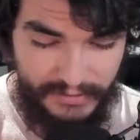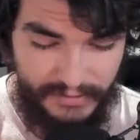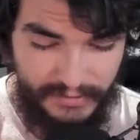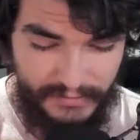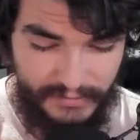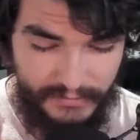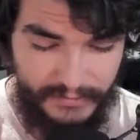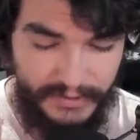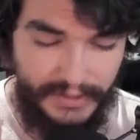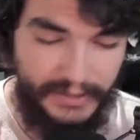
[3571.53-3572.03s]

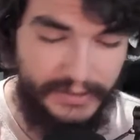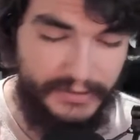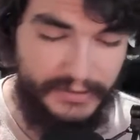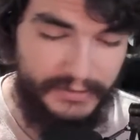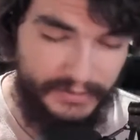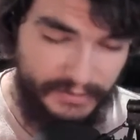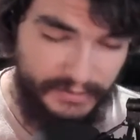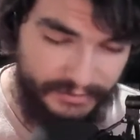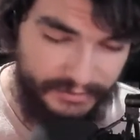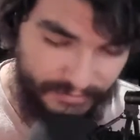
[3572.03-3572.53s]
Reality
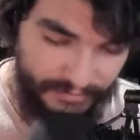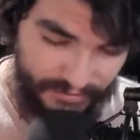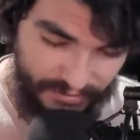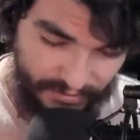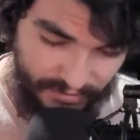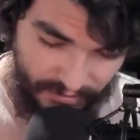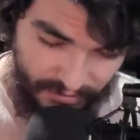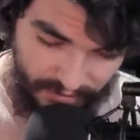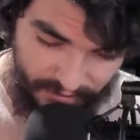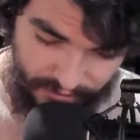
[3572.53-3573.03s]
is what the
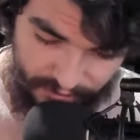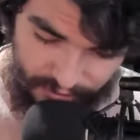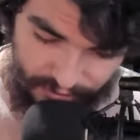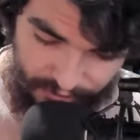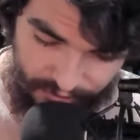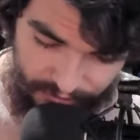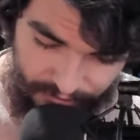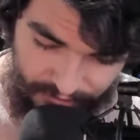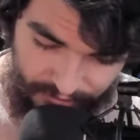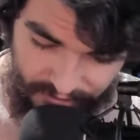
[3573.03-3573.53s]
light
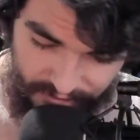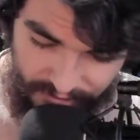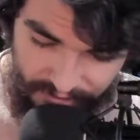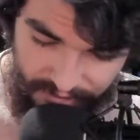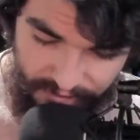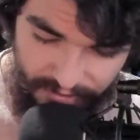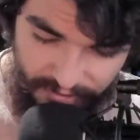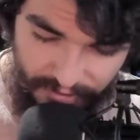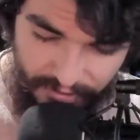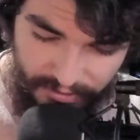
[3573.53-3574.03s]
shows that the
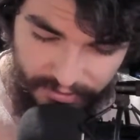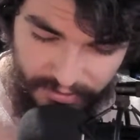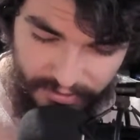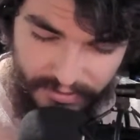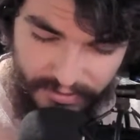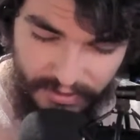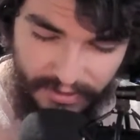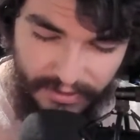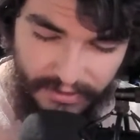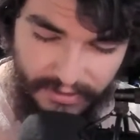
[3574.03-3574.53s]
darkness
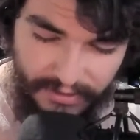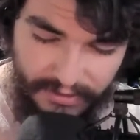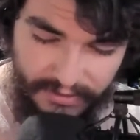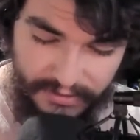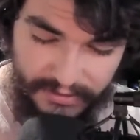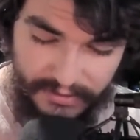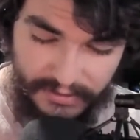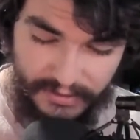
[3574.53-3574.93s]
hides.